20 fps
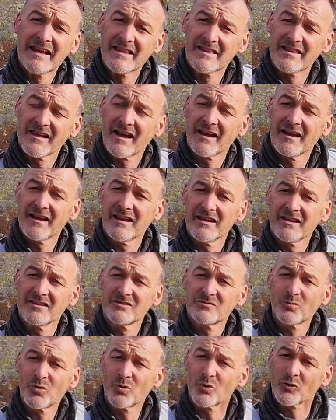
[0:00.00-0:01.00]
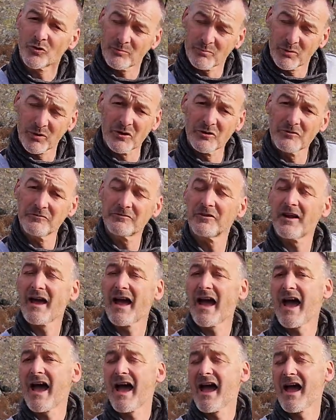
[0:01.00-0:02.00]
that is waterproof
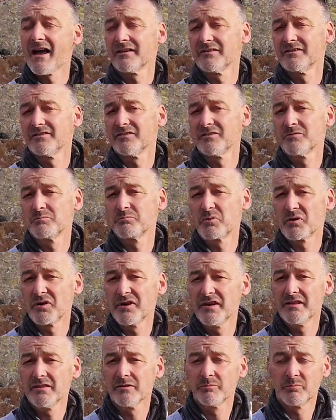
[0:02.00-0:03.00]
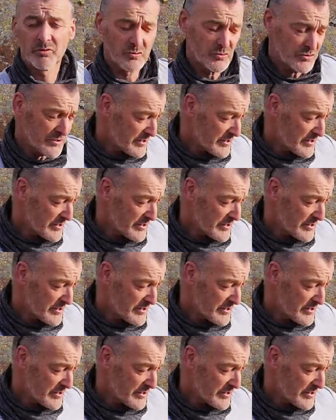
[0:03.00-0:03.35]
and breathable.